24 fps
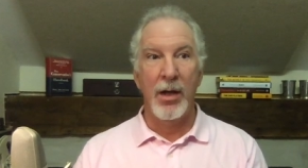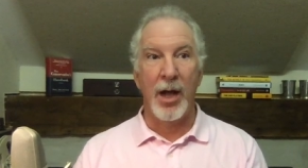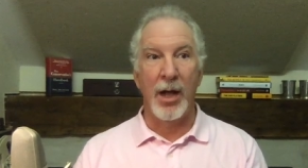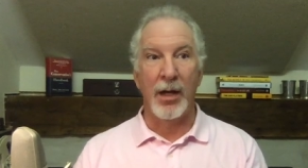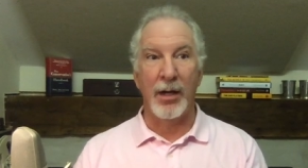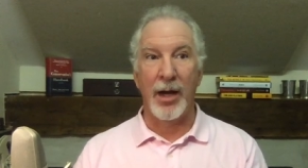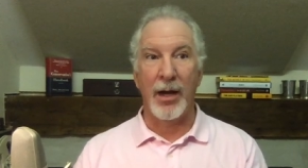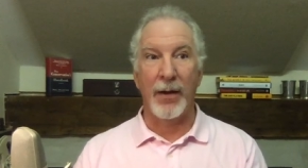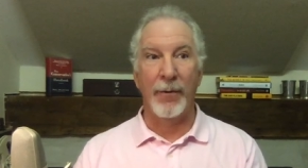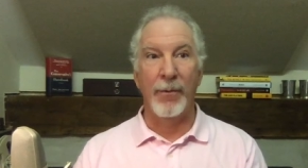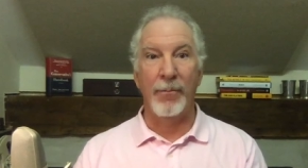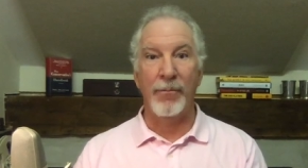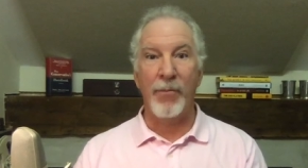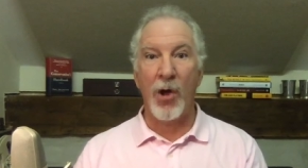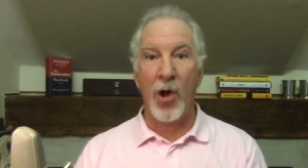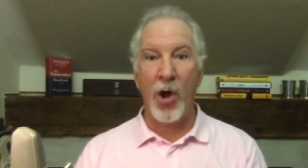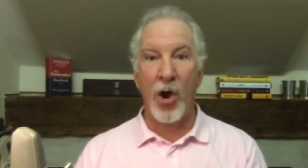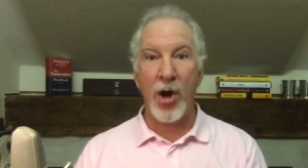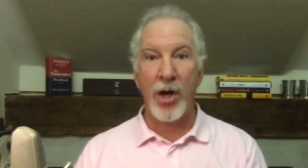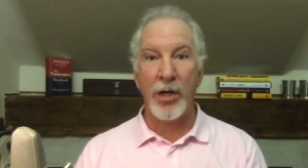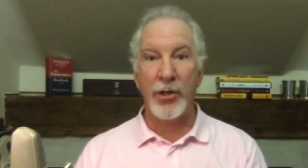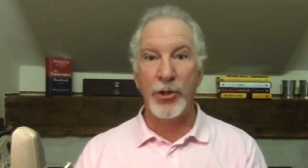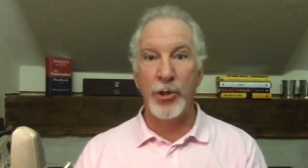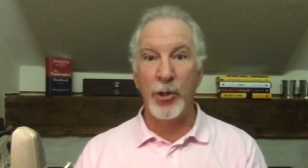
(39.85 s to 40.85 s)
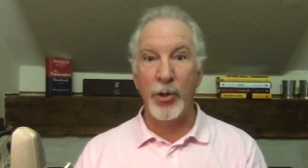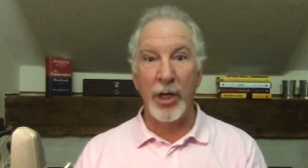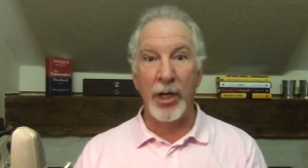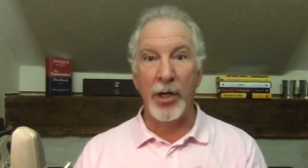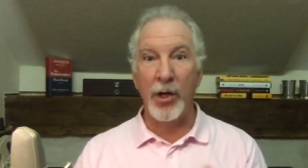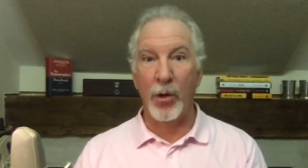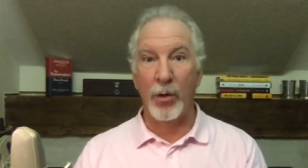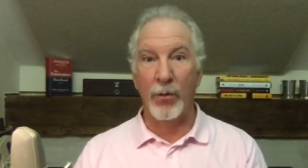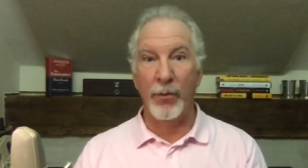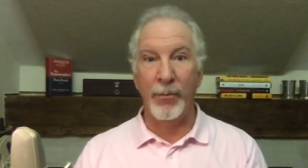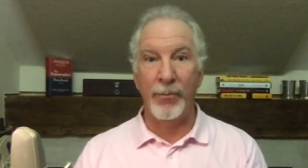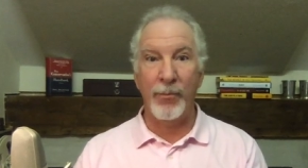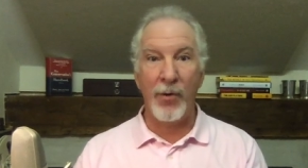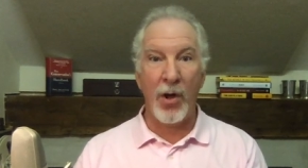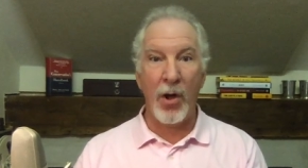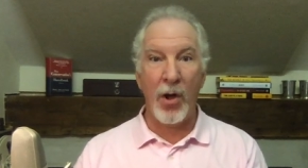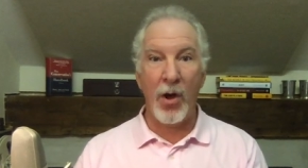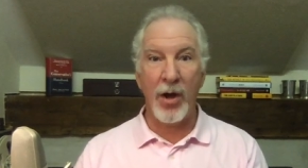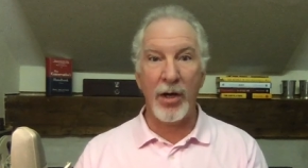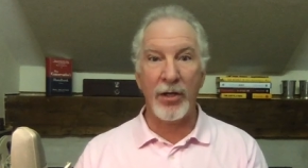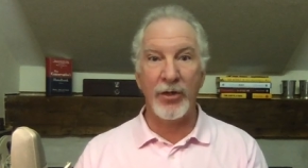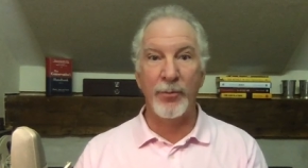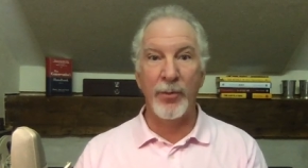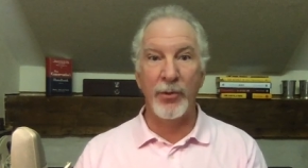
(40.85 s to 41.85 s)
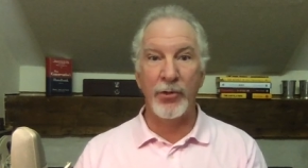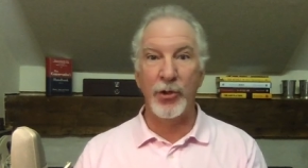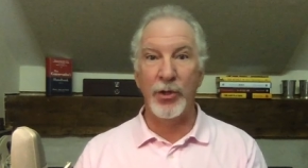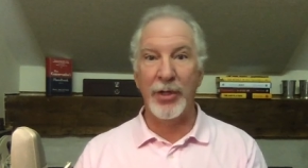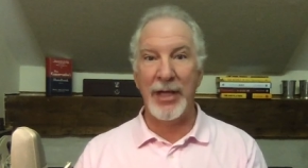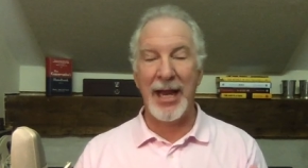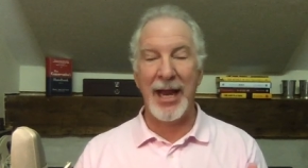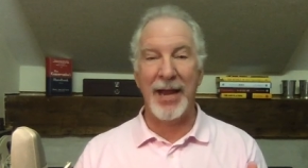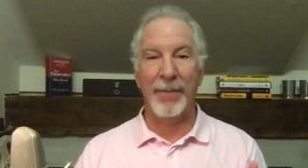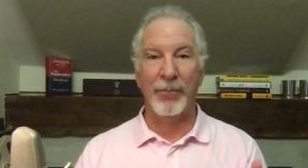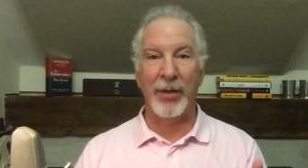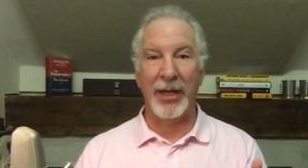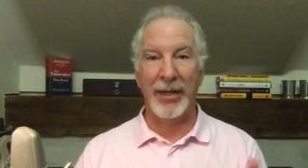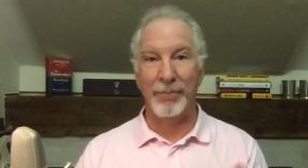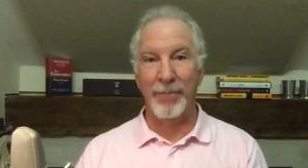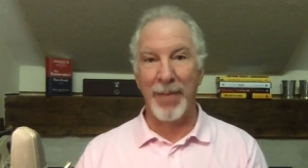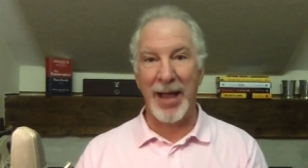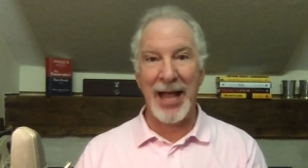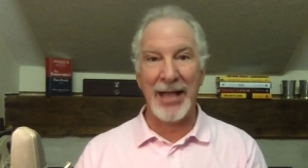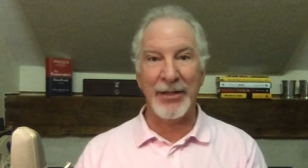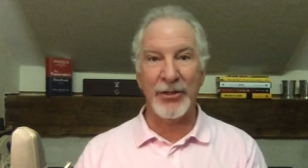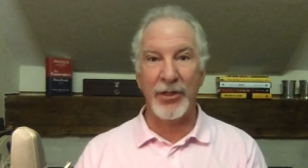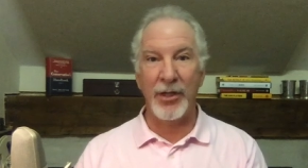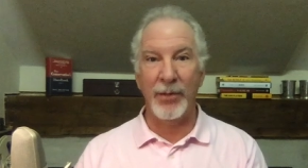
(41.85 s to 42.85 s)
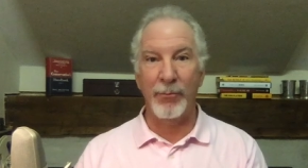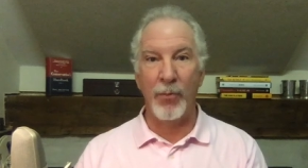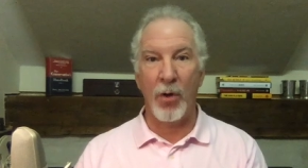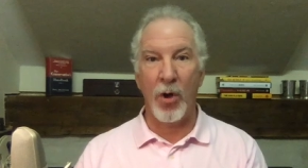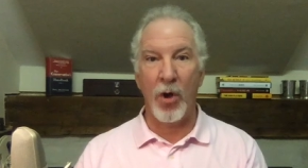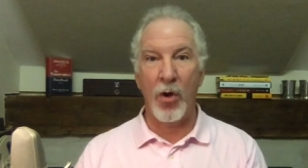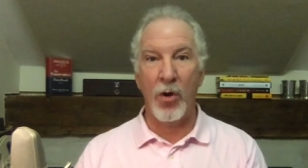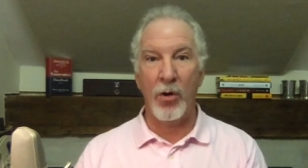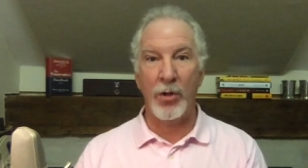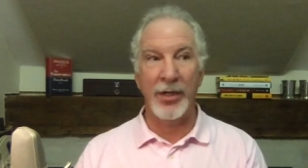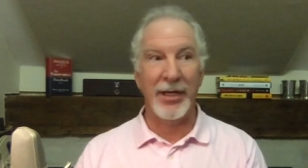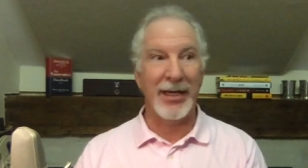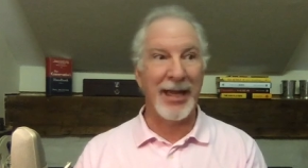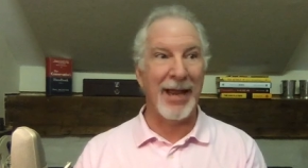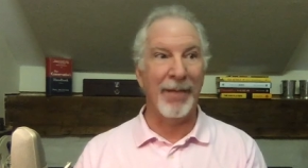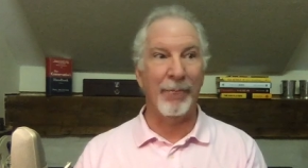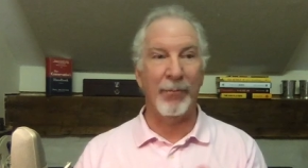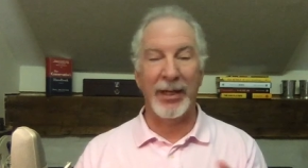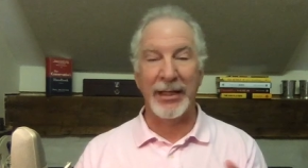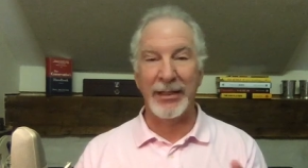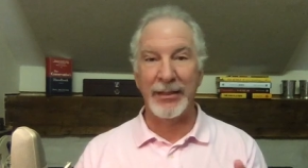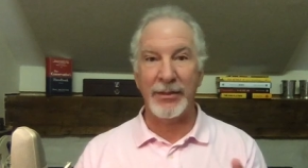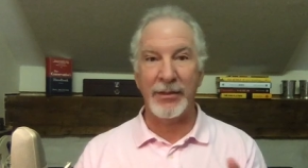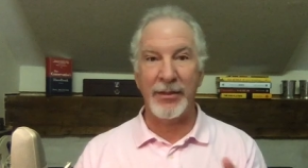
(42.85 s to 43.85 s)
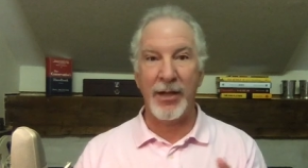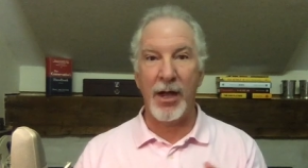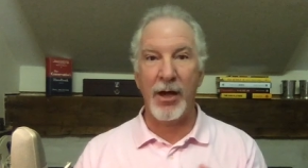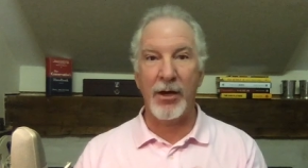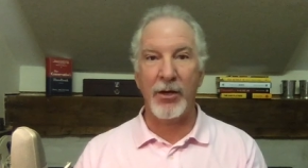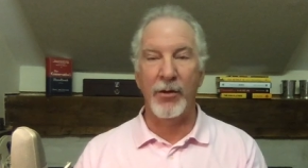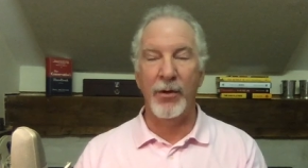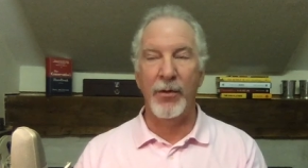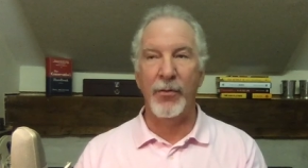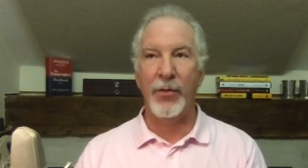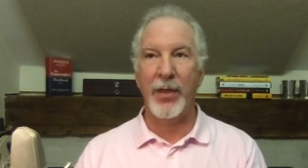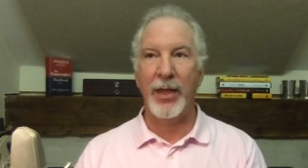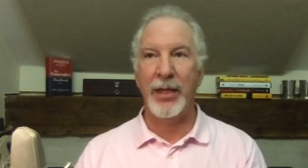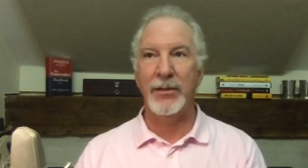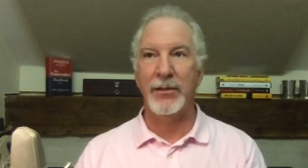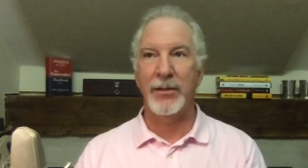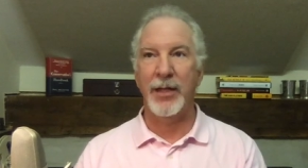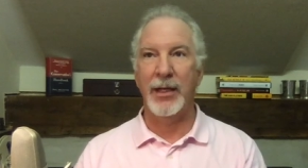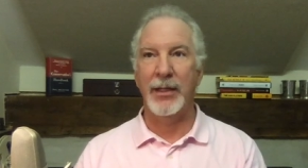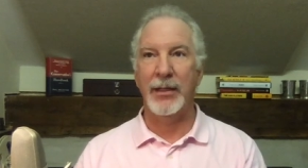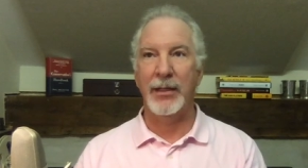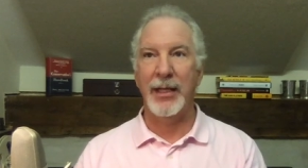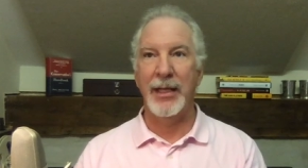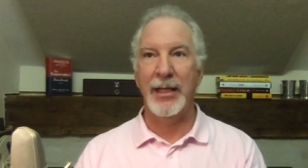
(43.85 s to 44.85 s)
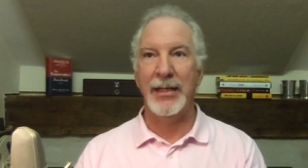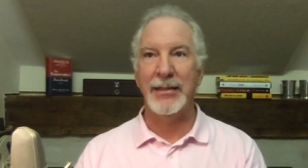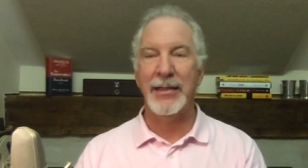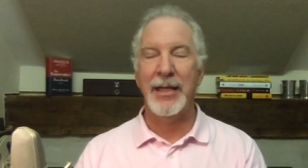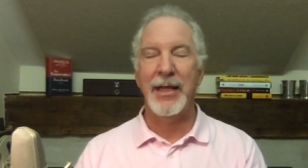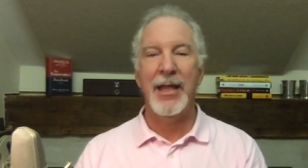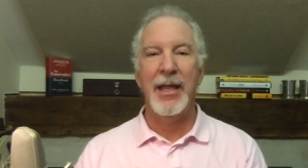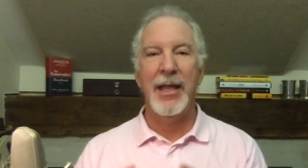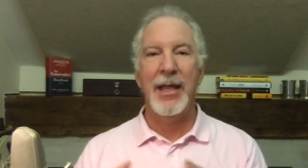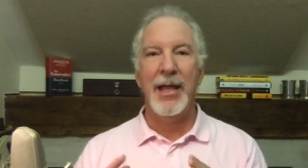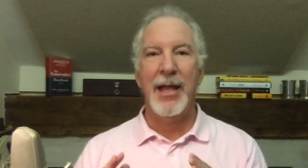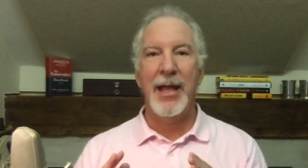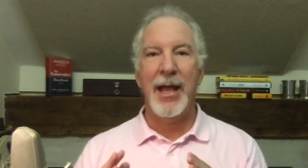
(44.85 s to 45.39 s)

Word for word: A lot of the parks, you can go to the parks, but you can't play basketball, you can't play soccer, and things like this.